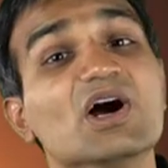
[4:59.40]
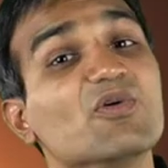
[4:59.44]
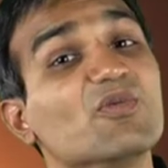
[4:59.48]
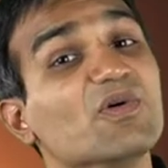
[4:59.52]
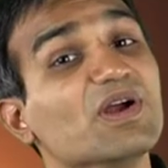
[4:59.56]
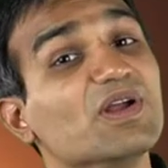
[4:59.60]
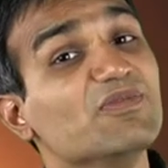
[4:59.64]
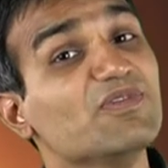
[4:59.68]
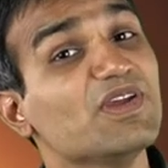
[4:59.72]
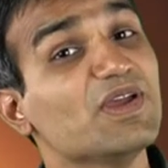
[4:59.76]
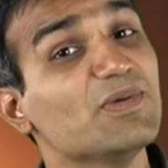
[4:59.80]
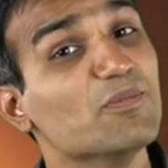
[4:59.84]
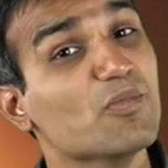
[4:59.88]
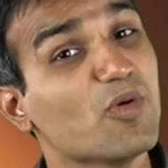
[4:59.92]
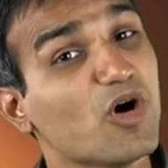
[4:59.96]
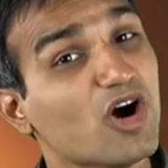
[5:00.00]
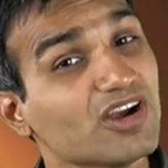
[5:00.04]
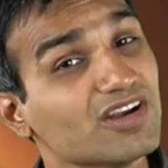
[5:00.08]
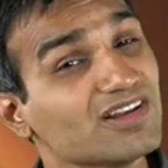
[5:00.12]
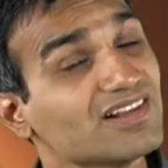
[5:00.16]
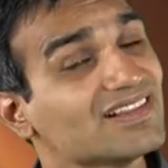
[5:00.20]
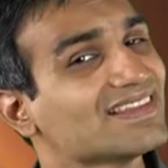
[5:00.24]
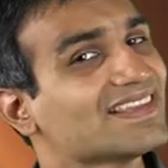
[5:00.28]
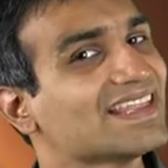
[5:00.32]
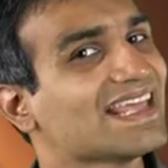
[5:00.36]
When we
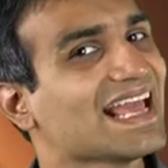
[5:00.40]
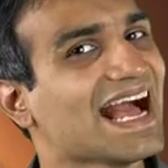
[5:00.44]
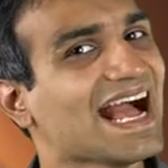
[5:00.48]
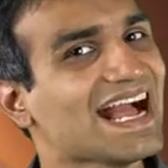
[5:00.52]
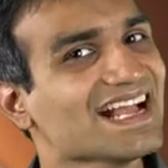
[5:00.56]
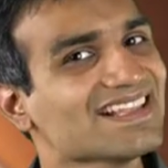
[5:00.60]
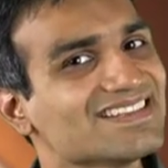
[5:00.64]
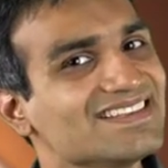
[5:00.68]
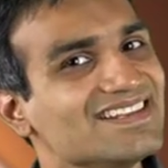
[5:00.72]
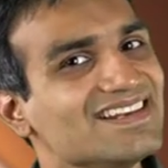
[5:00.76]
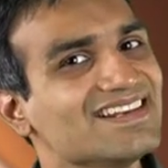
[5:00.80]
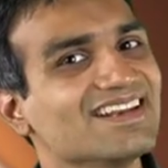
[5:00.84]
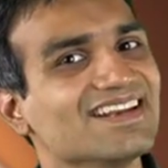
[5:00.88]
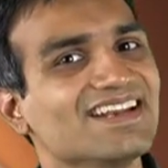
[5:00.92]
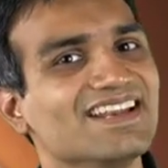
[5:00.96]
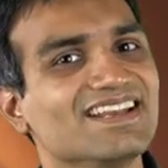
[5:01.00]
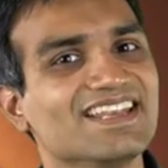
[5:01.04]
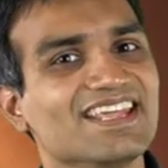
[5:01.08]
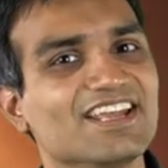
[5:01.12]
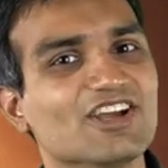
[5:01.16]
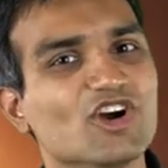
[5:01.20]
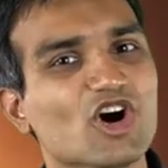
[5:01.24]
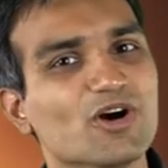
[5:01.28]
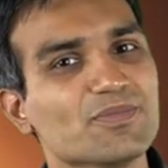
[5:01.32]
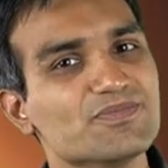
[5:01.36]
model the
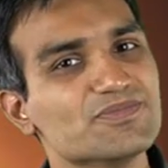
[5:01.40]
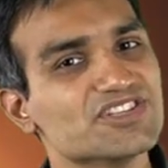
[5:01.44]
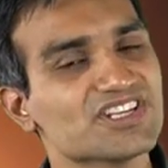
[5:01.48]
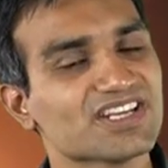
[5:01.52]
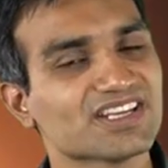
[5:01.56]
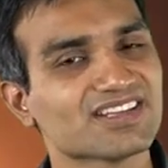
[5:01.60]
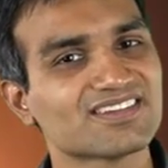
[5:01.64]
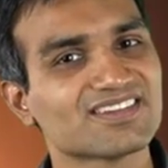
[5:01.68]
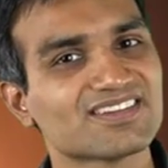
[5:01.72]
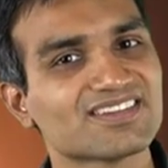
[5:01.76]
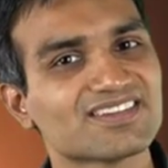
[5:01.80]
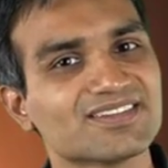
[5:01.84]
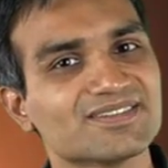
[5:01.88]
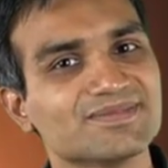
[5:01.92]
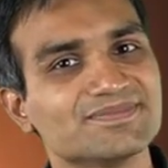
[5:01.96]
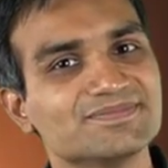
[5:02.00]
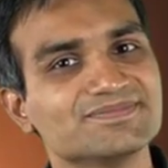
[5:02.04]
accelerating objects,